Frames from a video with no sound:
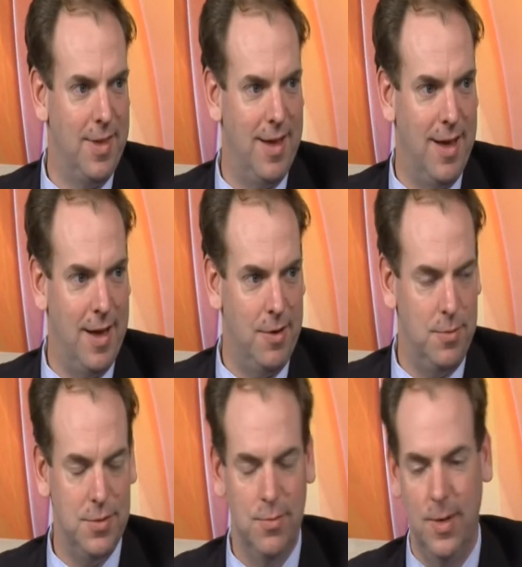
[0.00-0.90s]
It
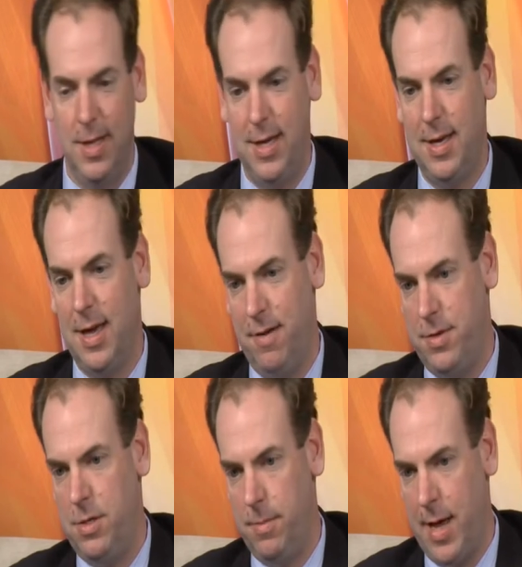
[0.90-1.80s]
was really kind
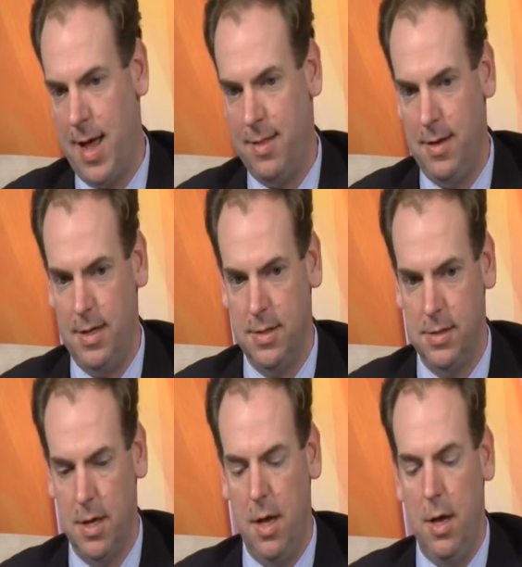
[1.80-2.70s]
of too bad that
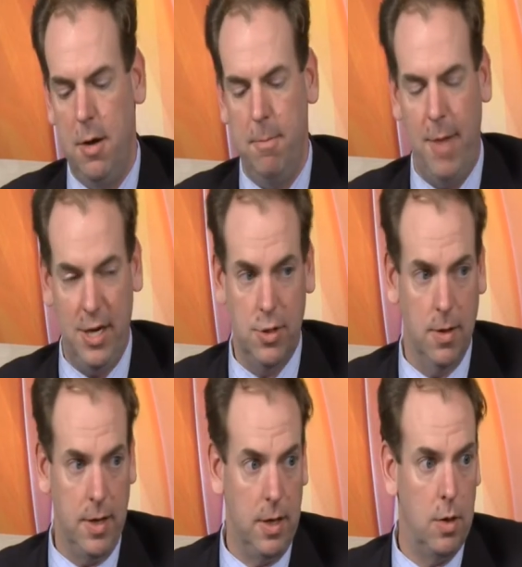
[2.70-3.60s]
his Major
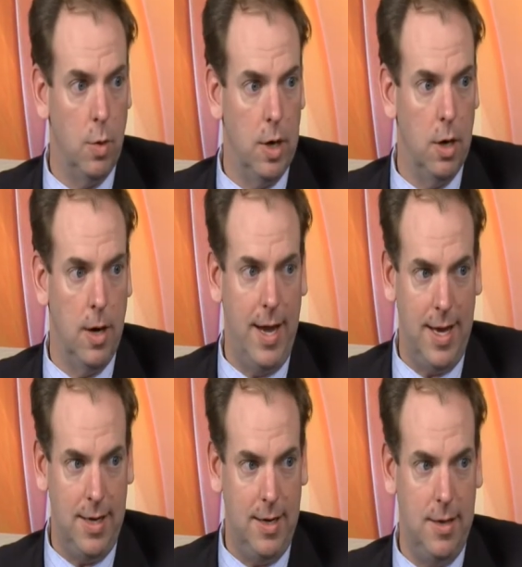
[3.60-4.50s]
League career
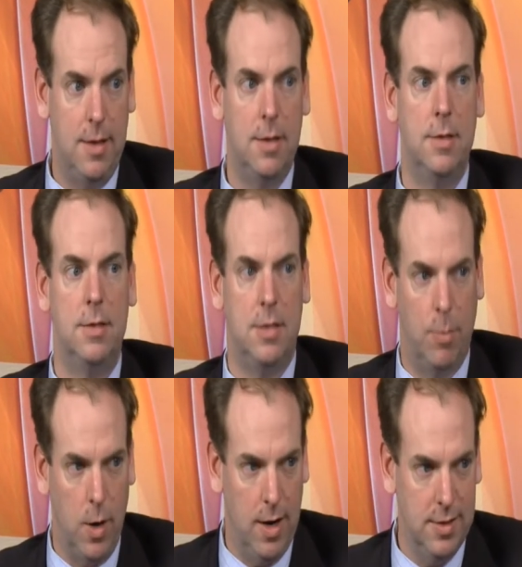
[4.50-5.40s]
ended
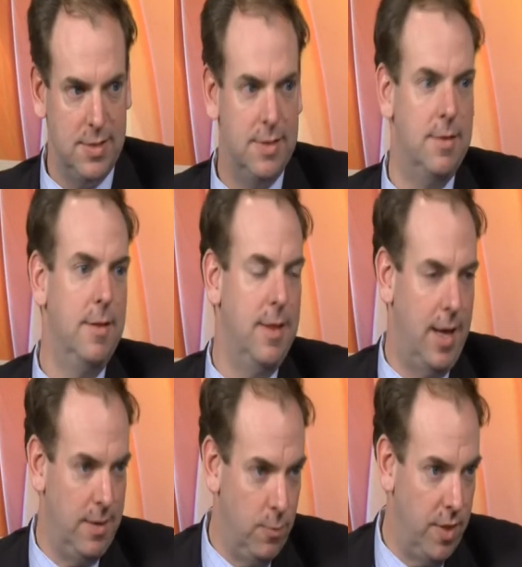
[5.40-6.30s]
somewhere else
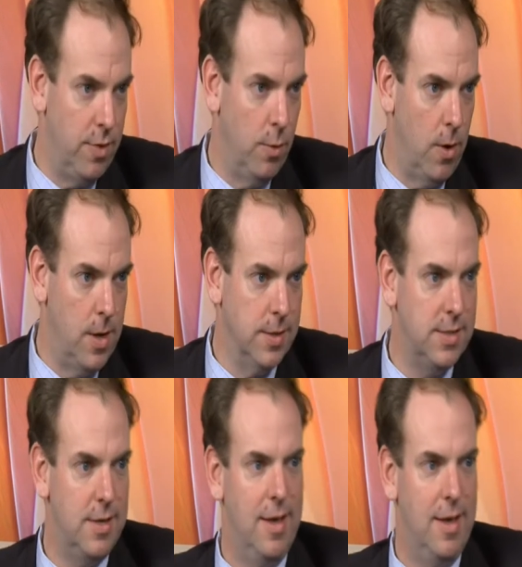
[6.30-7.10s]
than with the Royals.